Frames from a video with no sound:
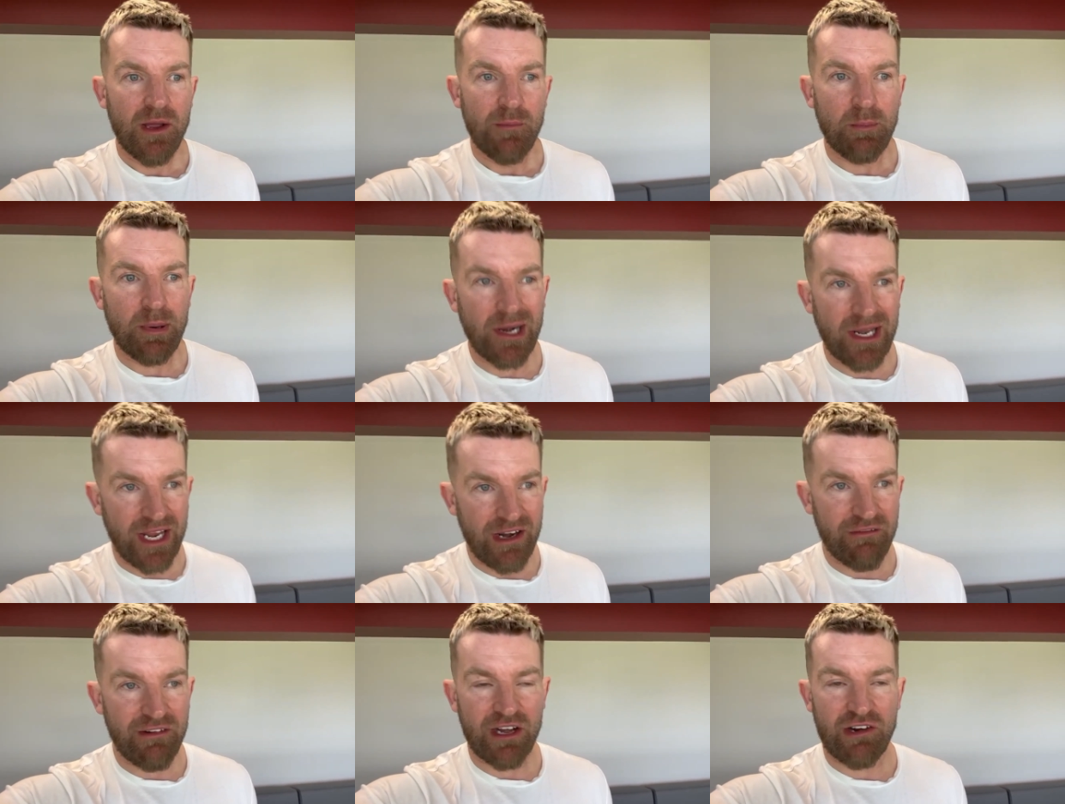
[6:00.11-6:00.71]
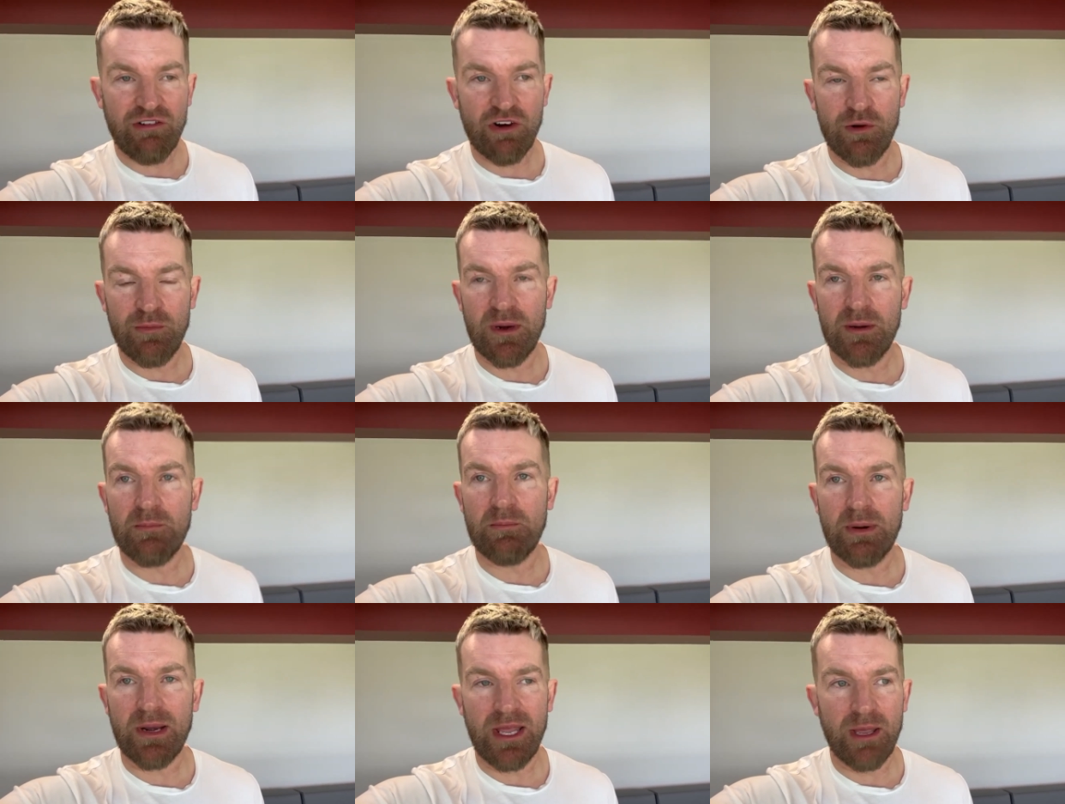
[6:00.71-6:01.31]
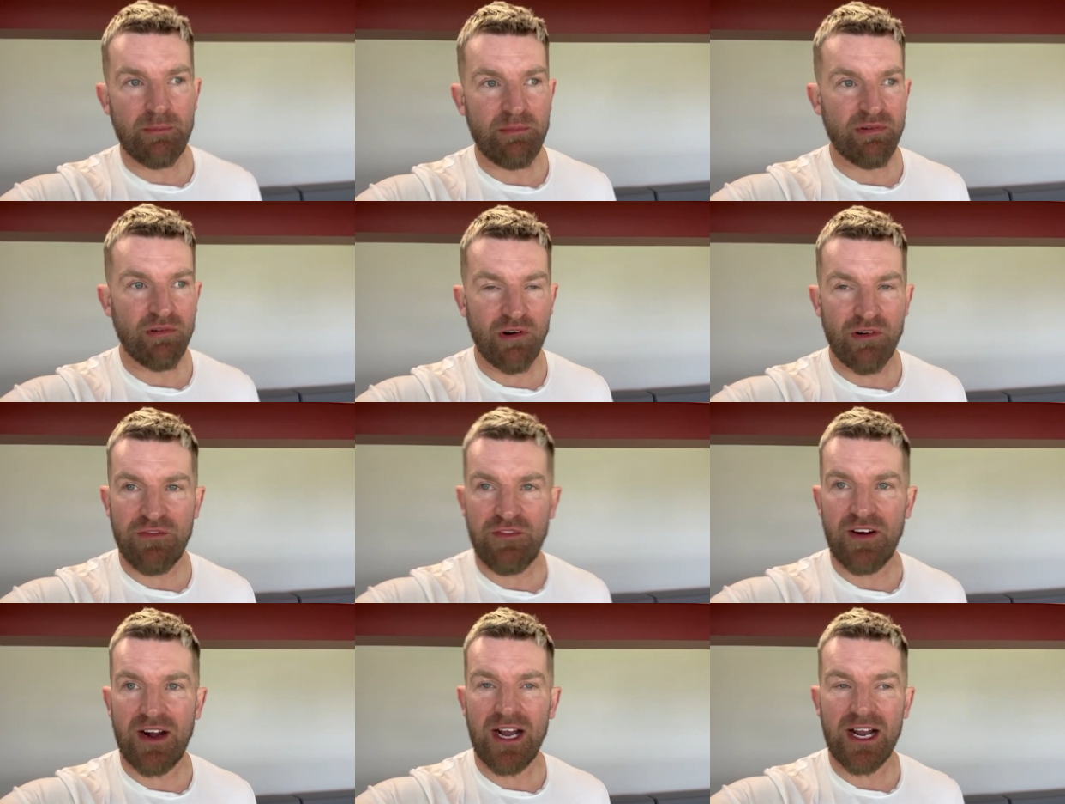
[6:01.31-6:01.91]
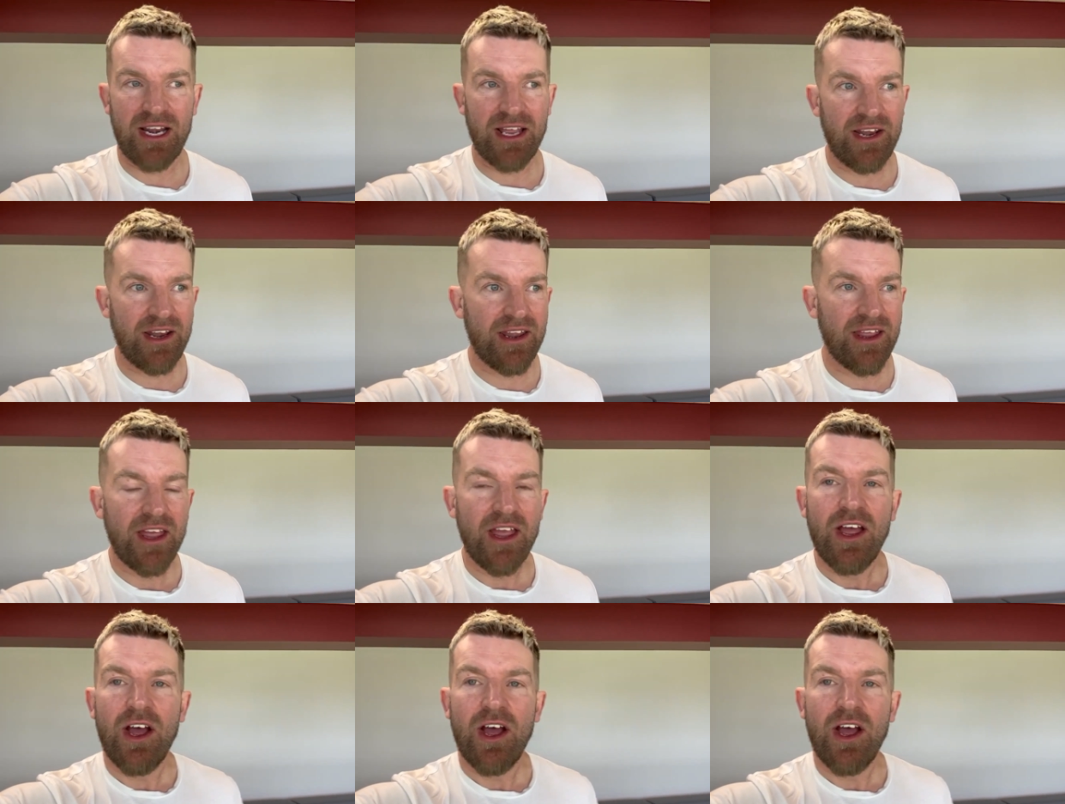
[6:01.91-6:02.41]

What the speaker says: player profiling,